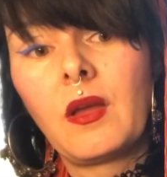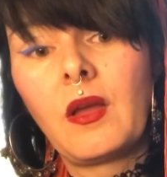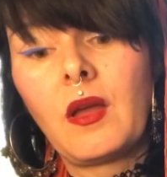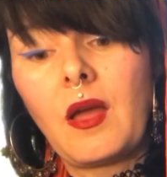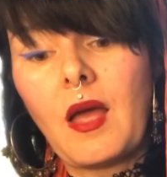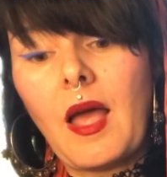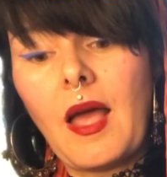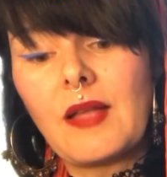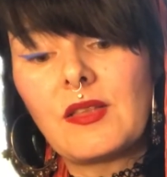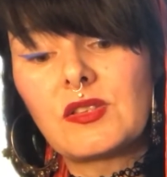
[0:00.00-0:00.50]

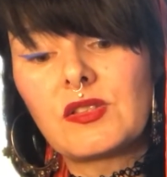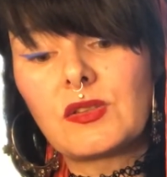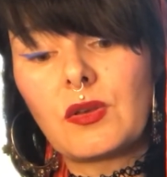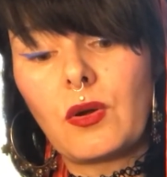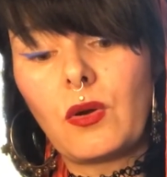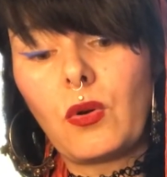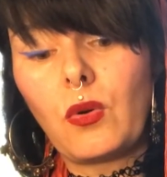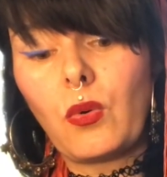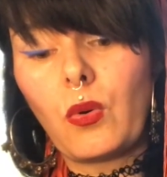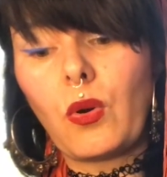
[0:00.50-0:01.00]
And
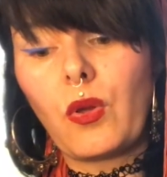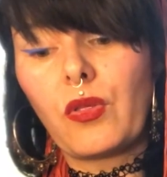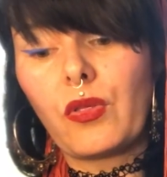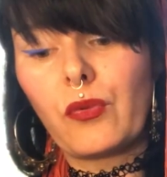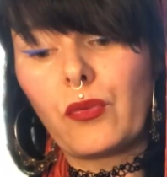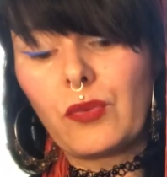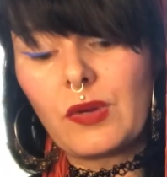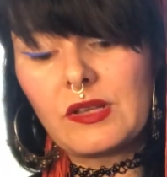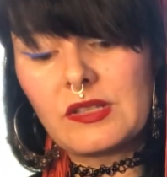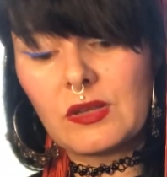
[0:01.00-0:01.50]
so the
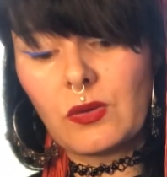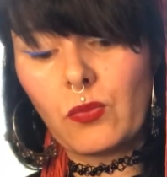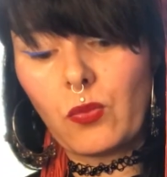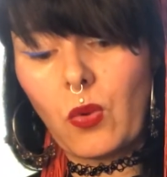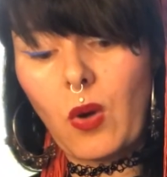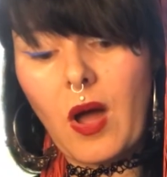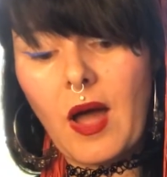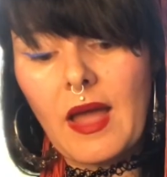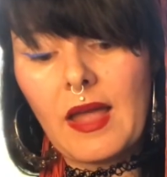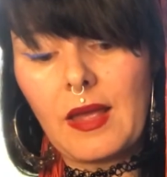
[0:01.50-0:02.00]
reason
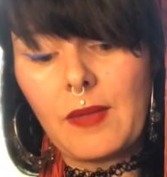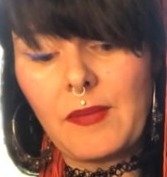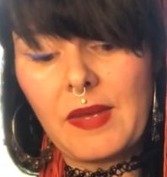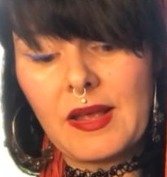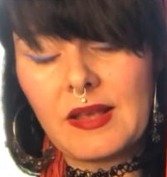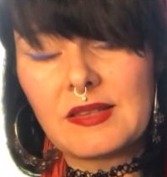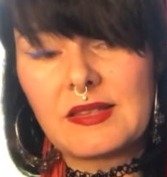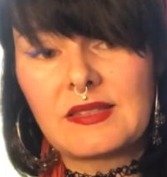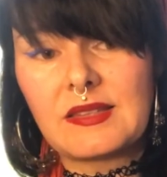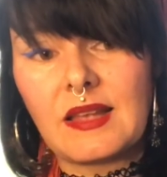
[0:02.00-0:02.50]
why it
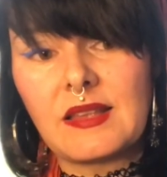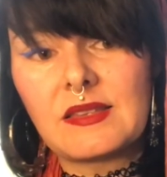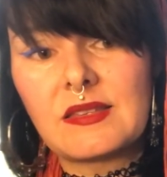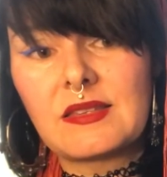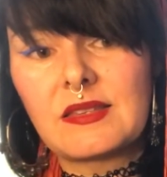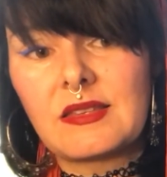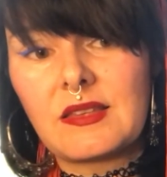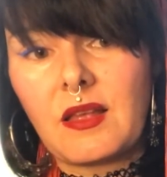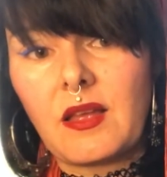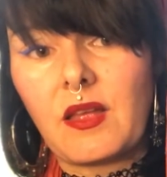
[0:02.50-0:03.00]
makes
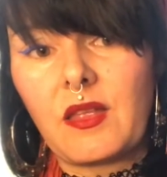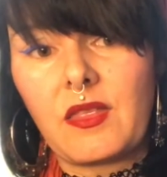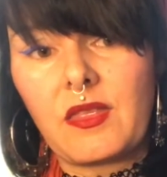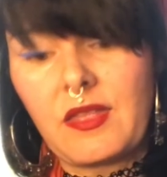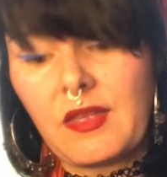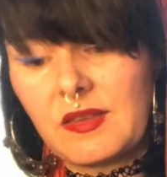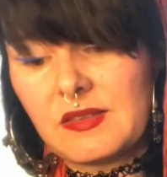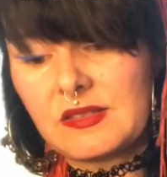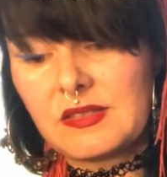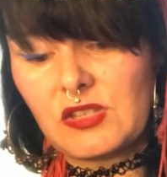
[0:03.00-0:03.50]
sense,
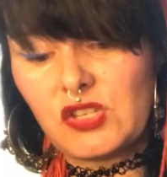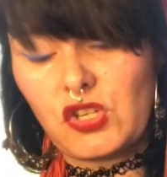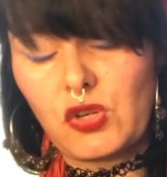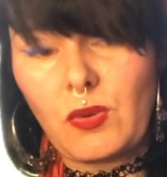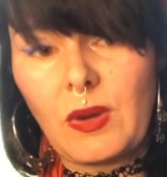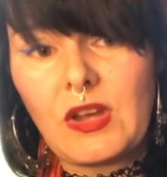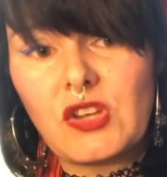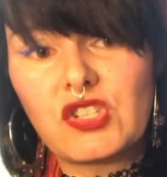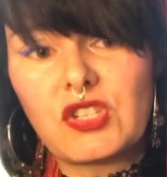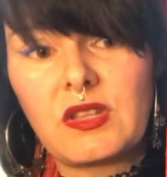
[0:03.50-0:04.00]
this
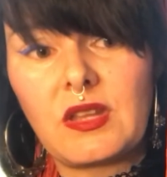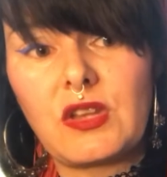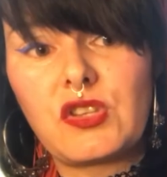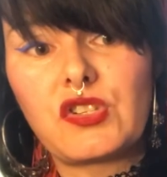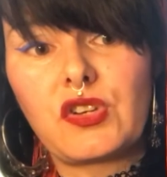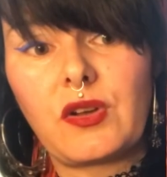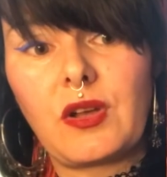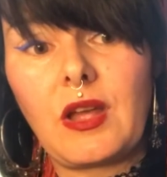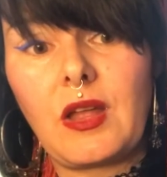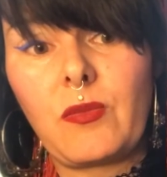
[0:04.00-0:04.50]
situation that
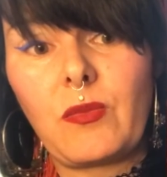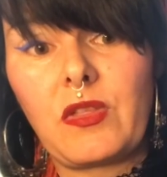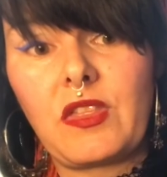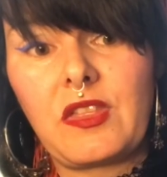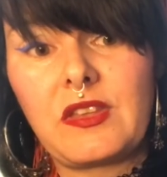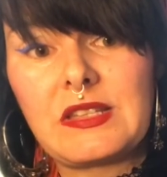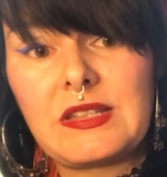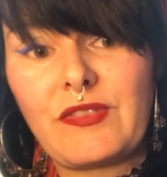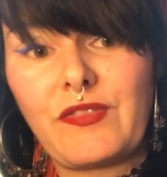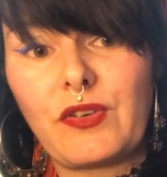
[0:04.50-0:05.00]
you're in with the
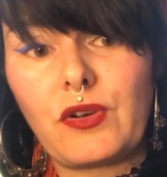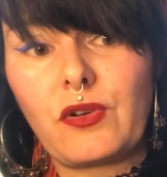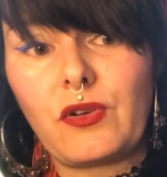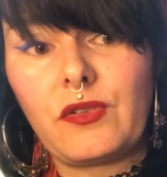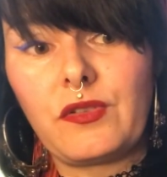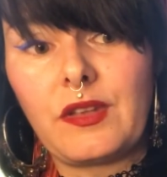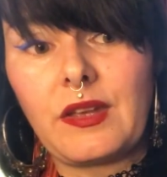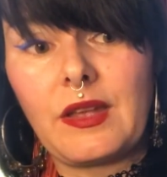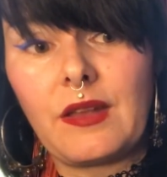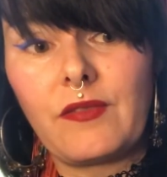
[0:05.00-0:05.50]

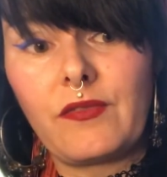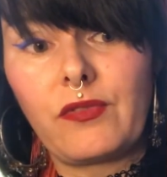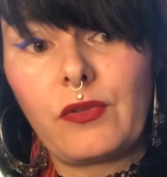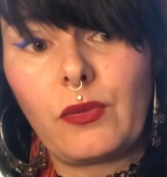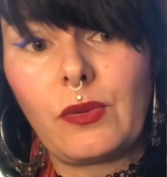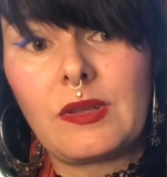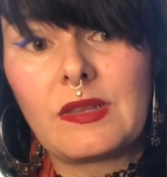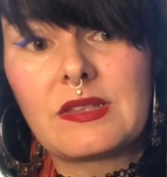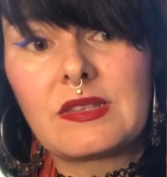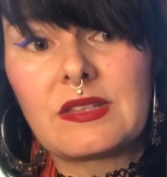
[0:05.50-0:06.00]
difficult
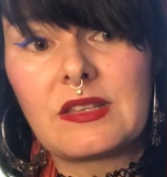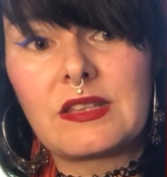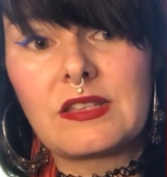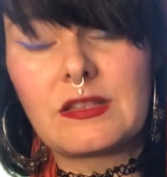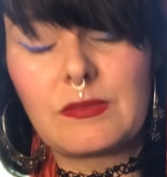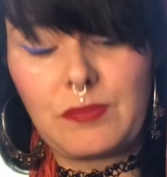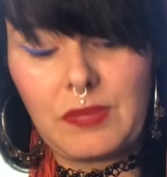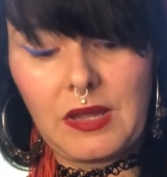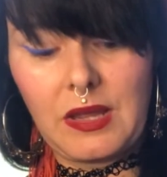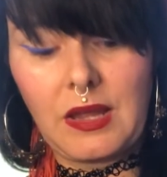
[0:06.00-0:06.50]
influences
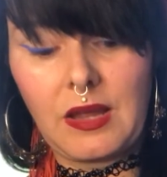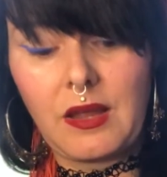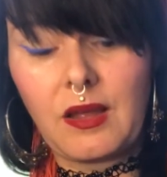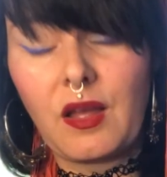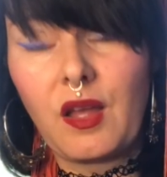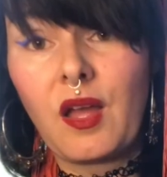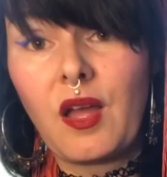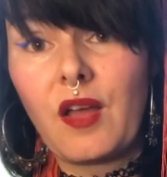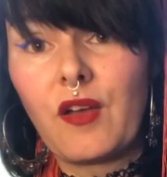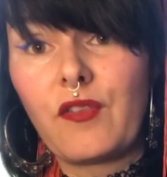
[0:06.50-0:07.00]
being
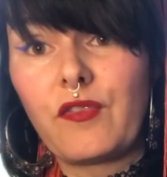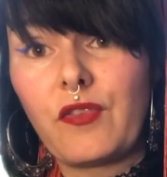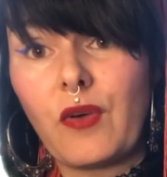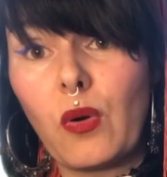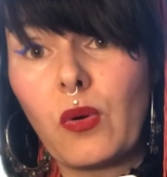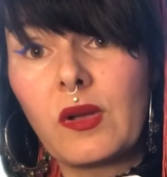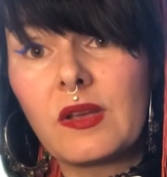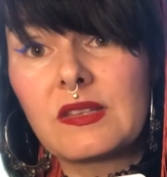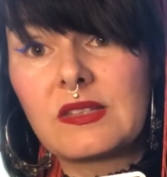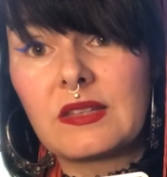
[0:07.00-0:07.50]

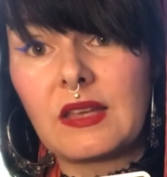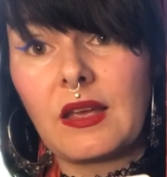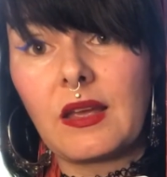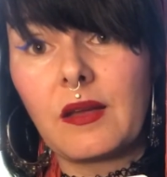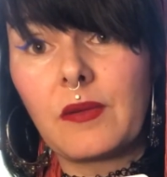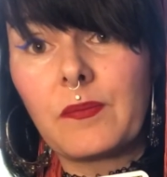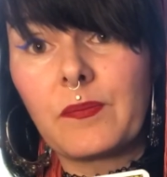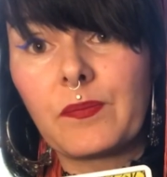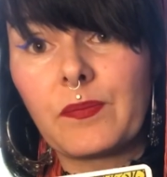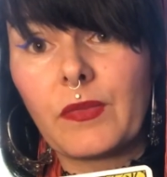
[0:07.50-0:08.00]

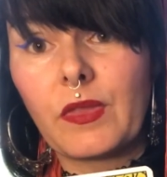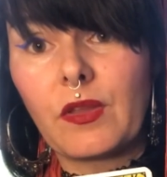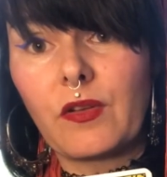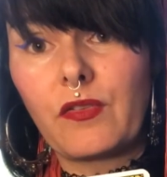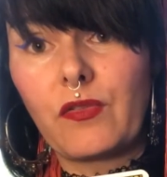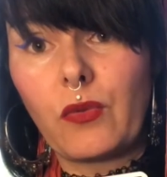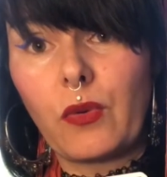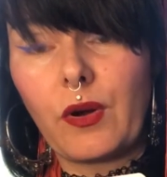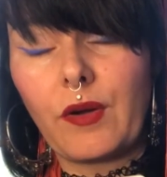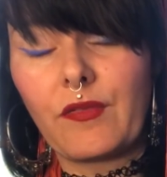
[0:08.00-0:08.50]
focusing, the
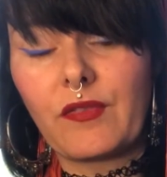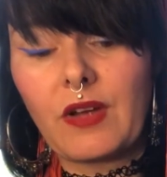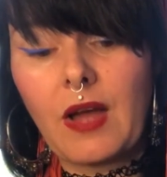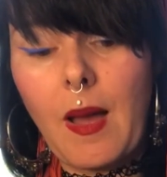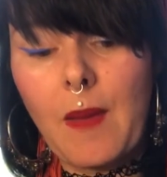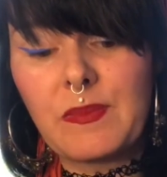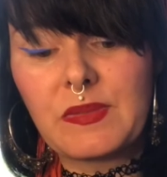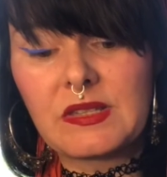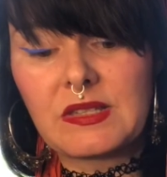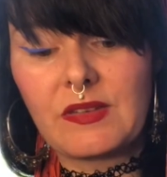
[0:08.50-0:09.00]
4 of
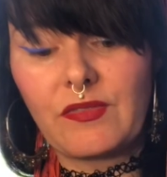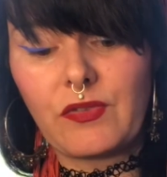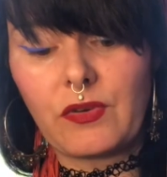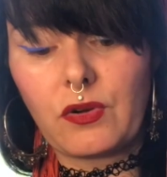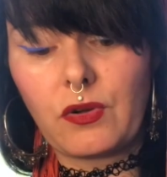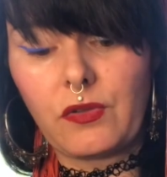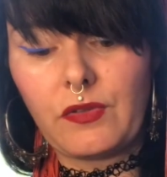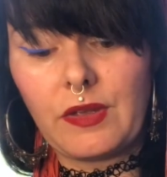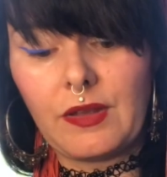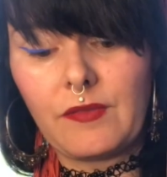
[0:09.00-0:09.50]
Cups,
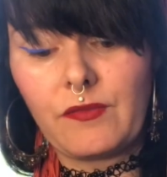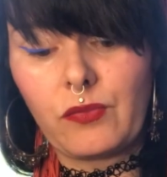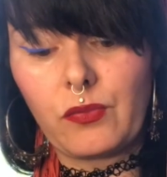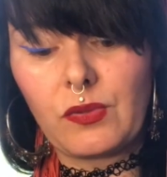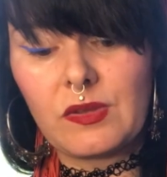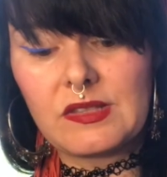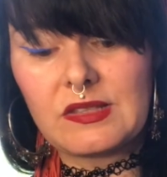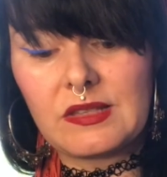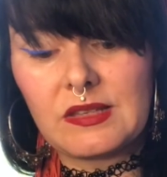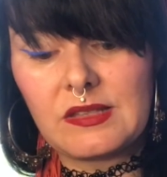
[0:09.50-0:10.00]
difficult
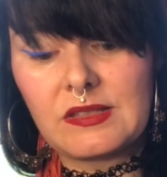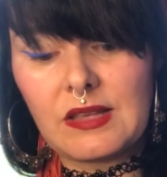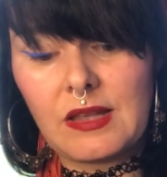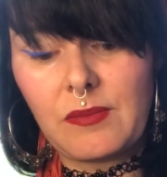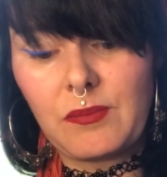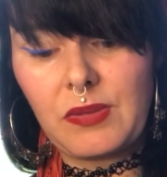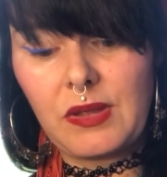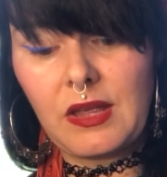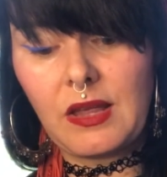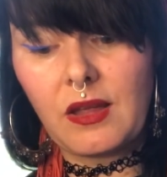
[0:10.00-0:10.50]
influences,
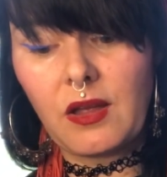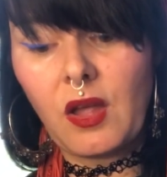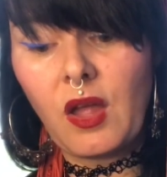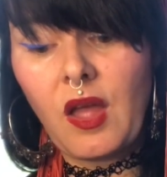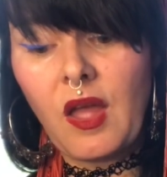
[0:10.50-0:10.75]
and being